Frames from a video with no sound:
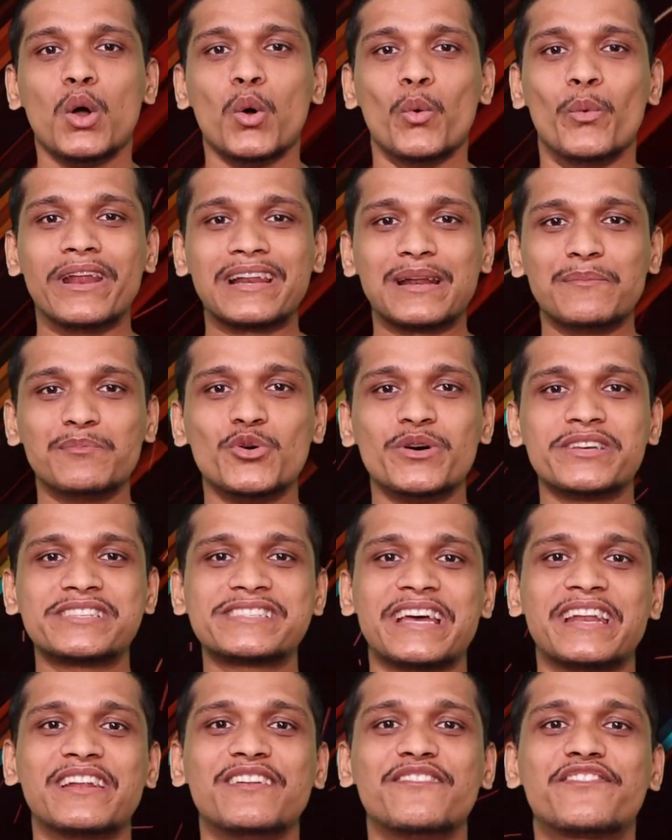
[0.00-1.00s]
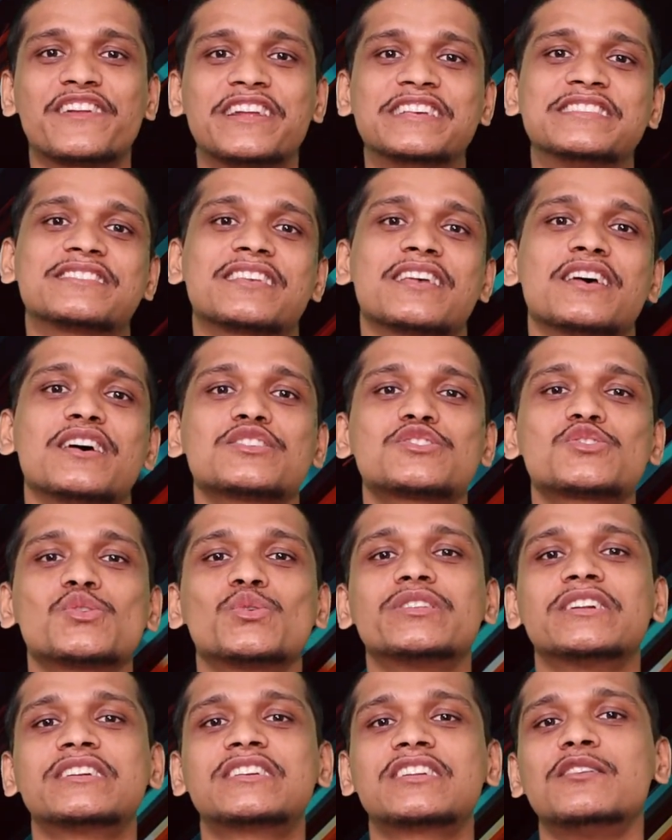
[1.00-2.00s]
Welcome to OsChannel friends.
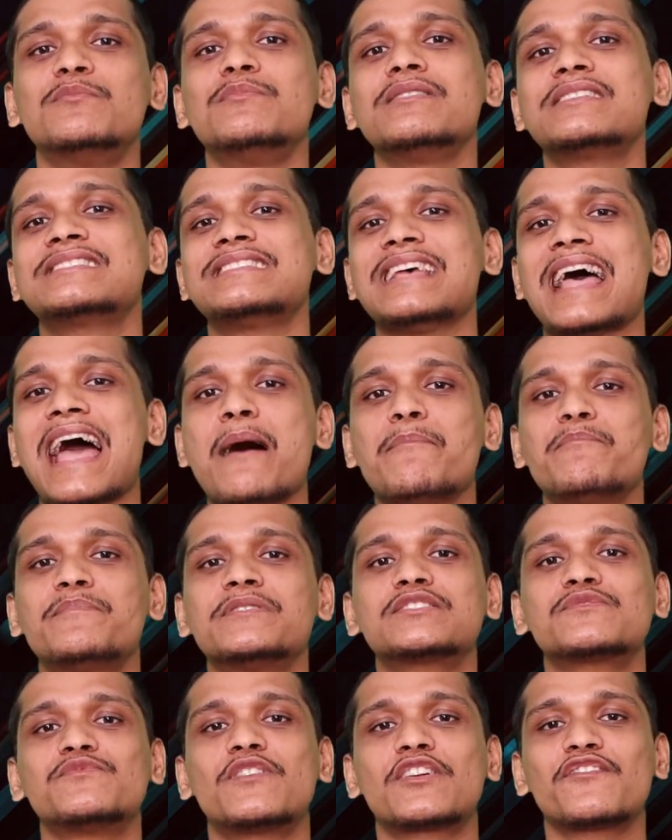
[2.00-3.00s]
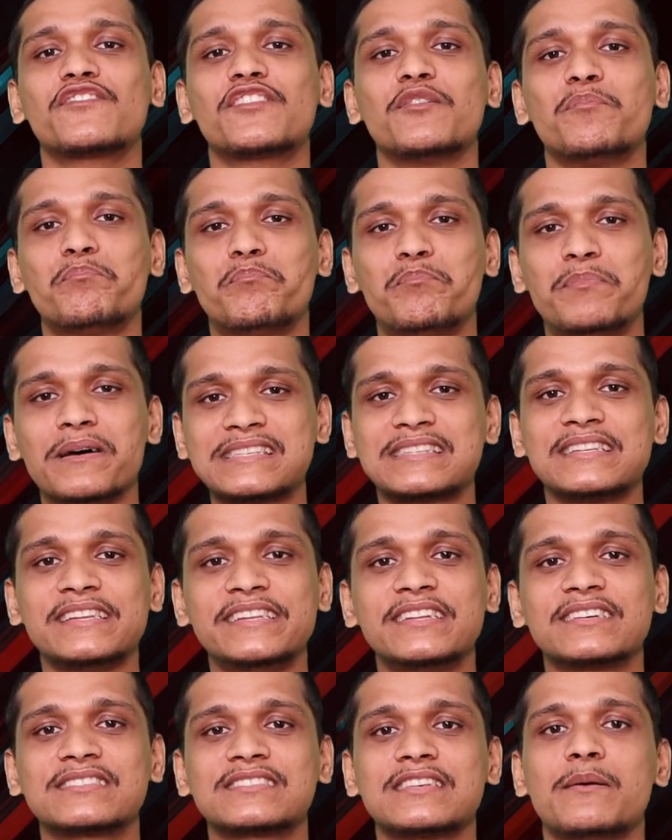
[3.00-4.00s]
So the Termux app is one of the best
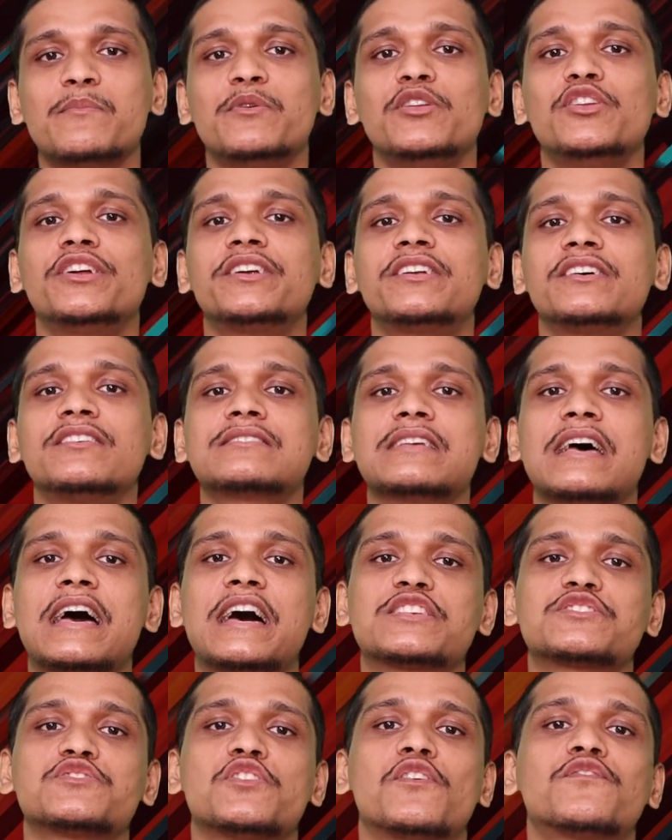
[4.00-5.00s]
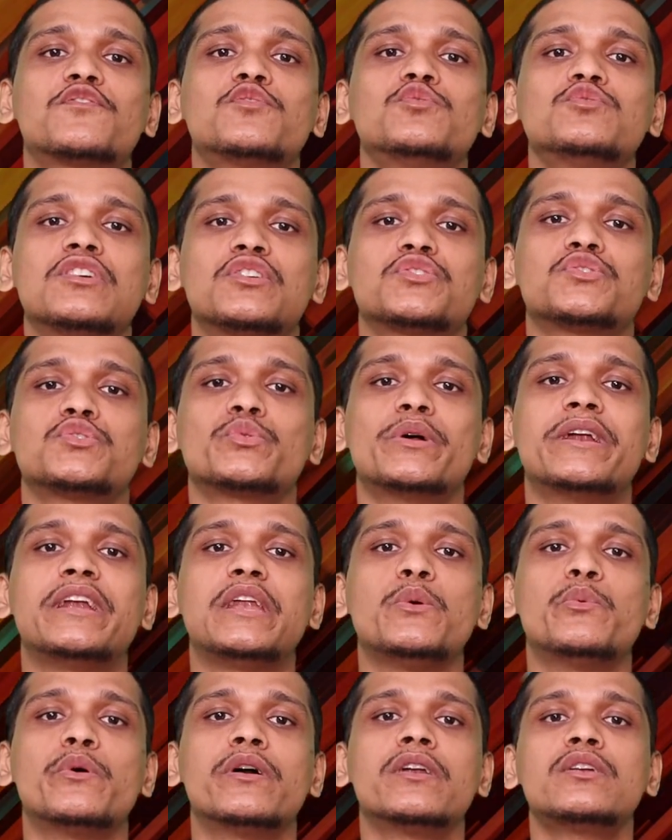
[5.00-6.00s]
Linux emulators as of
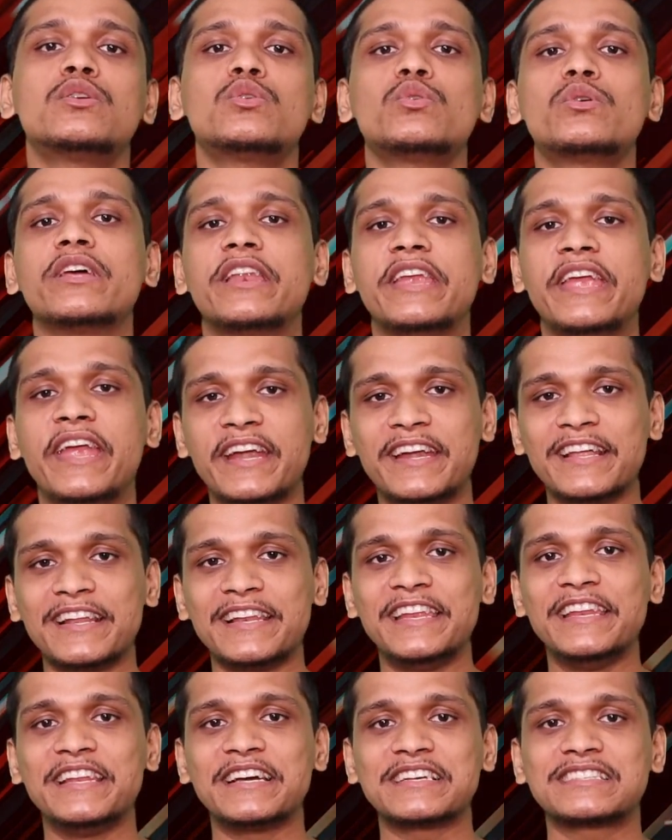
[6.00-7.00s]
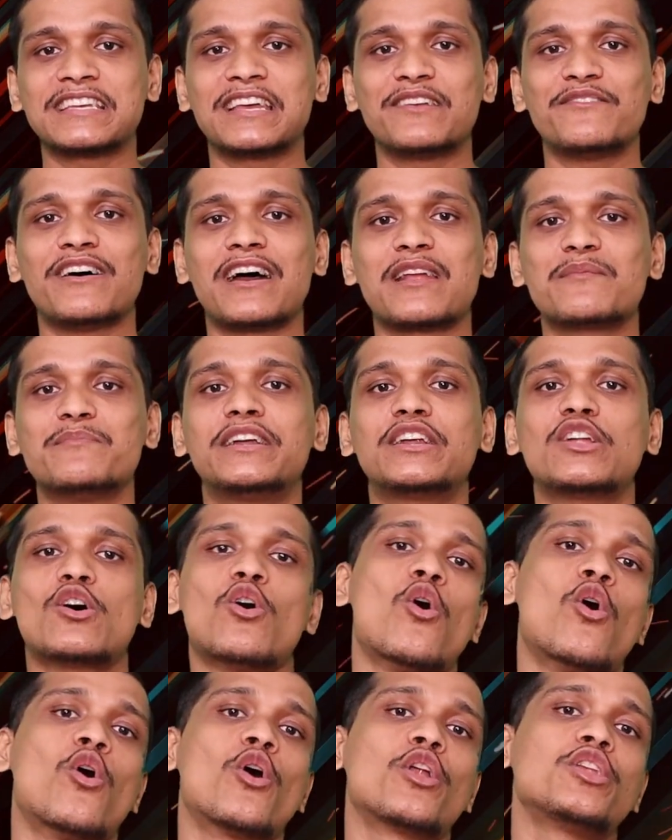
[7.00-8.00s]
2021 to create a Linux environment
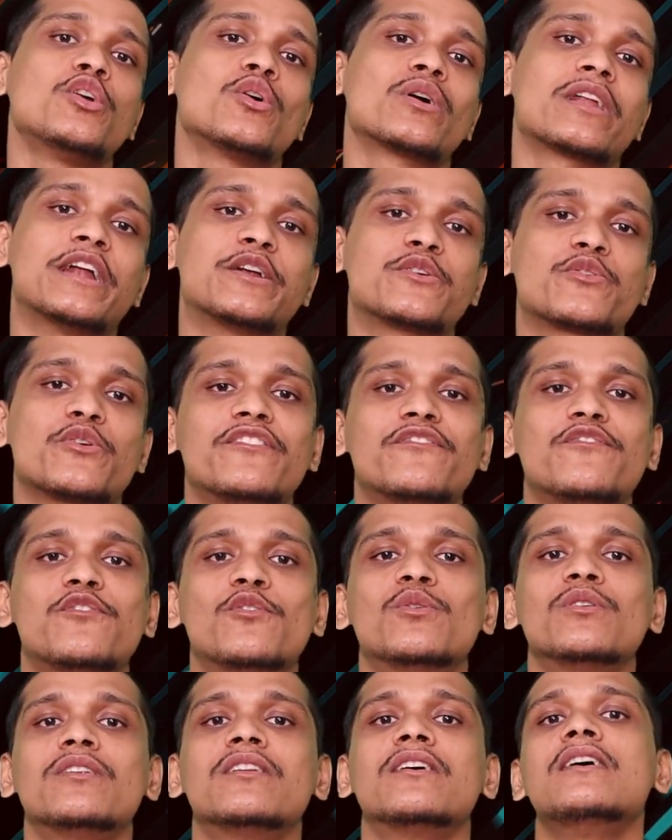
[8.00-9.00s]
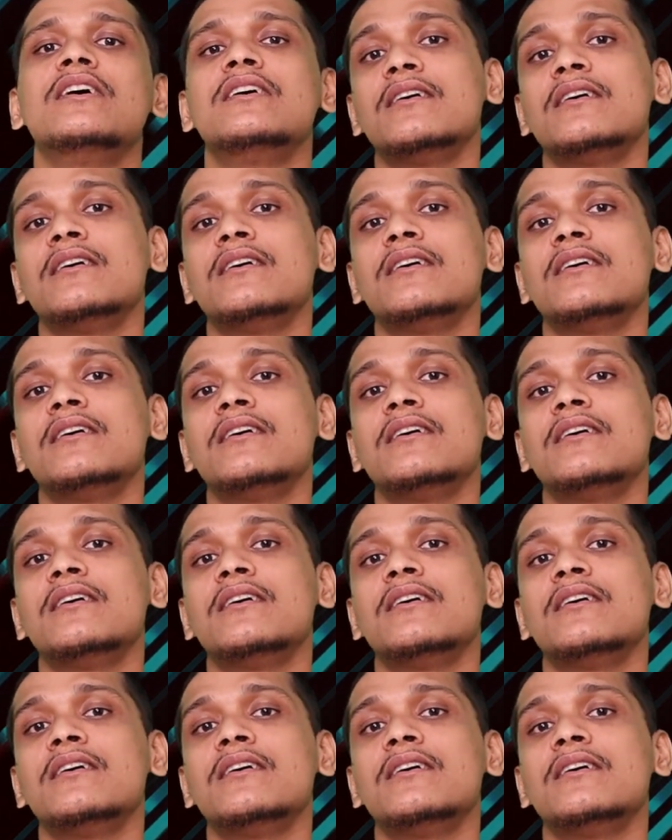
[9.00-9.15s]
on your Android phone.